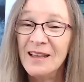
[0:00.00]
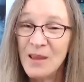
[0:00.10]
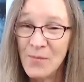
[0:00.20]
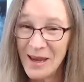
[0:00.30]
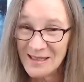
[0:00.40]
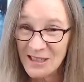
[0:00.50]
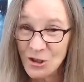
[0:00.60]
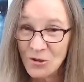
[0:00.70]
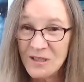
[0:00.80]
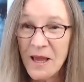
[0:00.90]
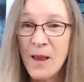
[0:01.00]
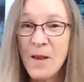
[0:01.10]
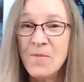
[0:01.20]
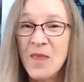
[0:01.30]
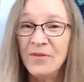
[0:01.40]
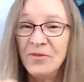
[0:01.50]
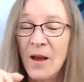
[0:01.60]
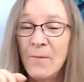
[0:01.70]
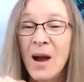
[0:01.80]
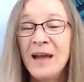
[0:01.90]
the messengers.
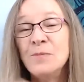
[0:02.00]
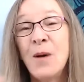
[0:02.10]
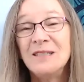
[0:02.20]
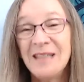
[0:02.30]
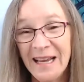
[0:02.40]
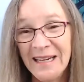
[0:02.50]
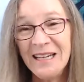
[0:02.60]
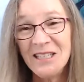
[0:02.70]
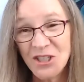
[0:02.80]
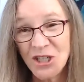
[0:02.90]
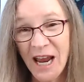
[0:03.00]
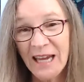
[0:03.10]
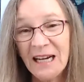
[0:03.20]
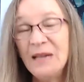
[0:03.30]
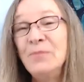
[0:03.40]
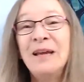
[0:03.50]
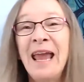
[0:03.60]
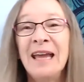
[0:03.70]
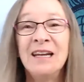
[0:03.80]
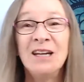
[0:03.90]
My spontaneous channeling
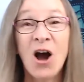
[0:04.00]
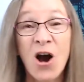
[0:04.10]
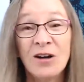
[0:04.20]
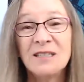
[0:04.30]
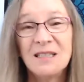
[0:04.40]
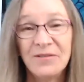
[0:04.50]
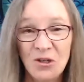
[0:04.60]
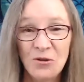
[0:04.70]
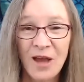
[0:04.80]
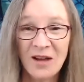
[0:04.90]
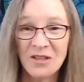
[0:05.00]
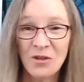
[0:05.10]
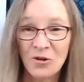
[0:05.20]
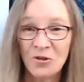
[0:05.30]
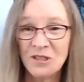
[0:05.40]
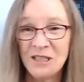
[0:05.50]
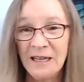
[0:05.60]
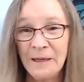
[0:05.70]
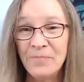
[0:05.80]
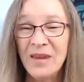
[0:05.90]
began in August of
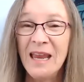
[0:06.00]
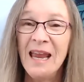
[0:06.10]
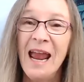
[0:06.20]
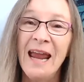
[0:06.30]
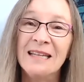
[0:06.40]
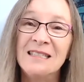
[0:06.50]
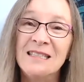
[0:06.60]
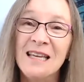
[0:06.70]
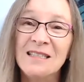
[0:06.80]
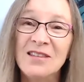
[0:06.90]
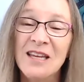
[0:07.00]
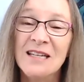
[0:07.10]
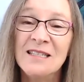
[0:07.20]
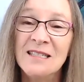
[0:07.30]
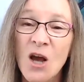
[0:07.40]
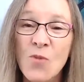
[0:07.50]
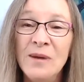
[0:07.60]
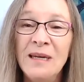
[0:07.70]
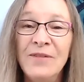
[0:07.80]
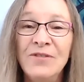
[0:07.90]
2013. And since then, so
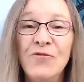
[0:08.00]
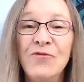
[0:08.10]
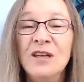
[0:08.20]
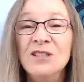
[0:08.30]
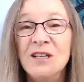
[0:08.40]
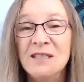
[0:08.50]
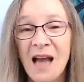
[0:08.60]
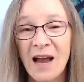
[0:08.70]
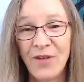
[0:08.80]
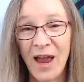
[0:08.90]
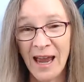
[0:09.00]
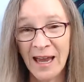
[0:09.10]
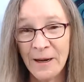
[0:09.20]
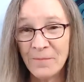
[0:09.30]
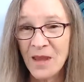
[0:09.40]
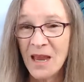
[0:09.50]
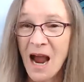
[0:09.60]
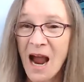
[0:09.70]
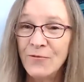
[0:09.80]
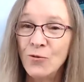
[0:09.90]
many of the visions I've had
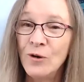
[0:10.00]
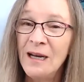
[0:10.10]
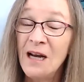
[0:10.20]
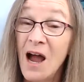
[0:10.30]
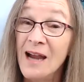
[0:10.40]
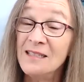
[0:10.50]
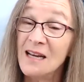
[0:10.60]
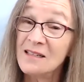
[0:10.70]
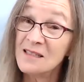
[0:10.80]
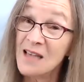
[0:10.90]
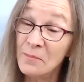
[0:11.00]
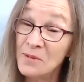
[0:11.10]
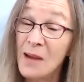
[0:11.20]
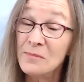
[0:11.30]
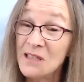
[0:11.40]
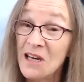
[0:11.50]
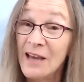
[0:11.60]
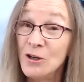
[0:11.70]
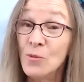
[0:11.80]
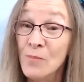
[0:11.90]
I've realized sometimes
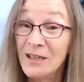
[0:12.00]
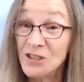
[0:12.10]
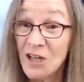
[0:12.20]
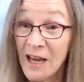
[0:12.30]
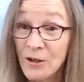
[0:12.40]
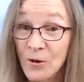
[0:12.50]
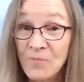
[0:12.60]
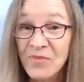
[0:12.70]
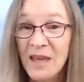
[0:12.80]
later, much later,